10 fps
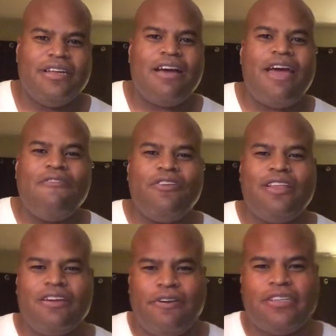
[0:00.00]
Now,
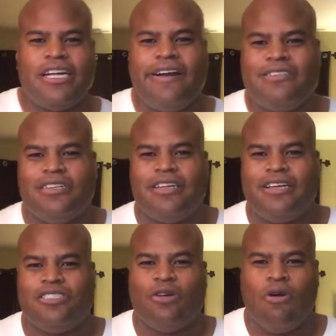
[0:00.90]
everything that Chris Harrison
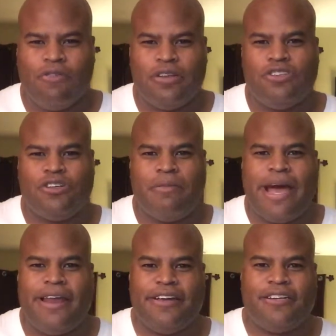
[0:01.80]
does is overly
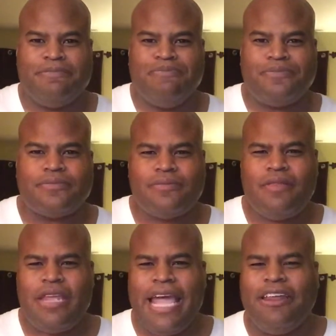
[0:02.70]
dramatic.
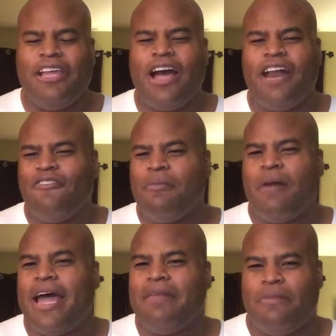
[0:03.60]
And he kind of
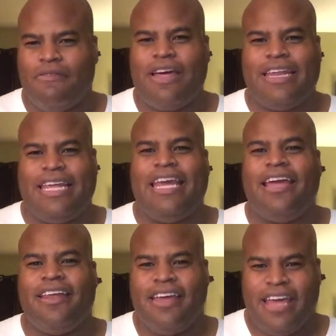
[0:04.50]
reminded me of that
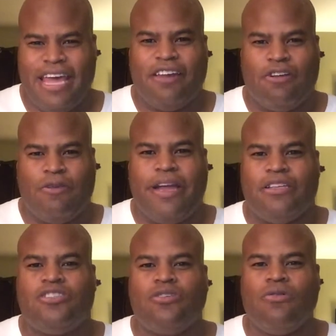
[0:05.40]
kid in
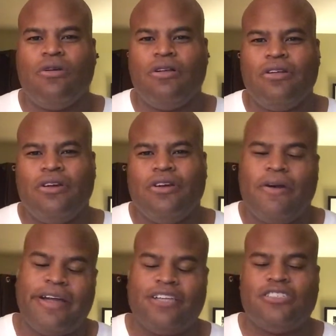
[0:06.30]
grade school,
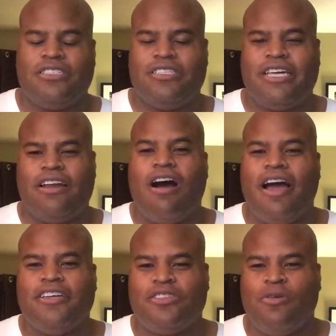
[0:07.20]
or I guess just to say in
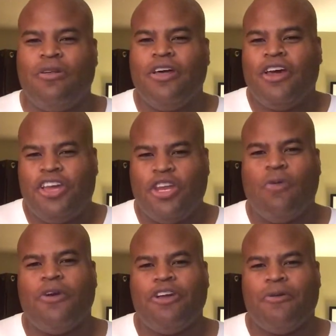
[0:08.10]
high school. You know
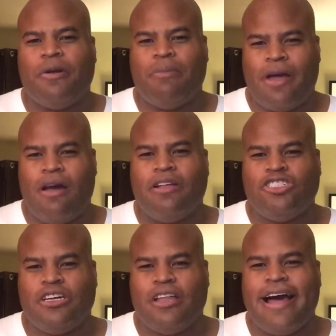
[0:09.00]
when you're in
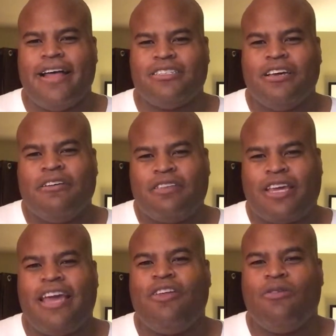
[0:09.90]
biology class, the
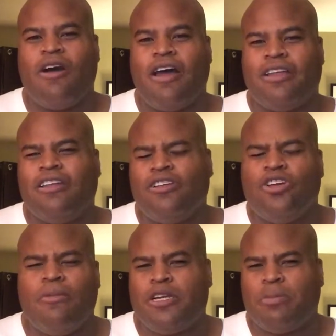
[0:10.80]
kid who got a little
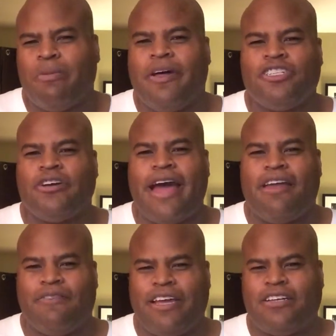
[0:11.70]
too much pleasure
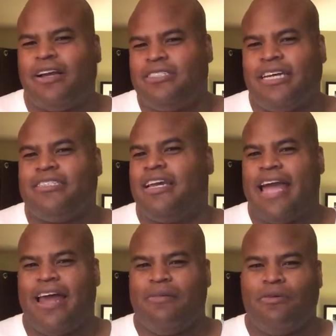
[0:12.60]
out of like dissecting
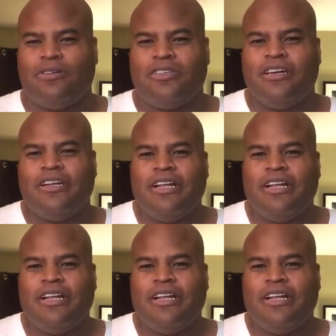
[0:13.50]
animals?